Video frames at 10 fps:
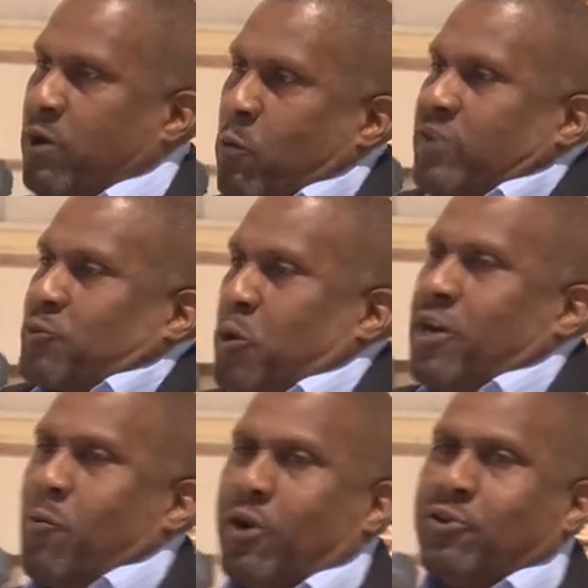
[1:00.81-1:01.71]
What
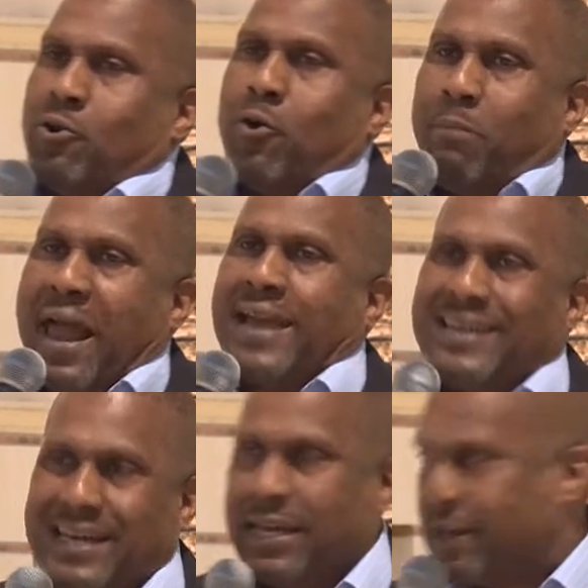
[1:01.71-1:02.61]
21-year-old black
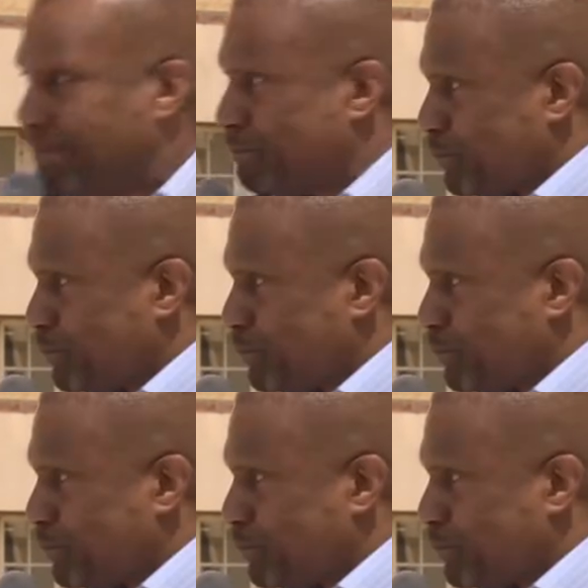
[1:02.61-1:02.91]
kid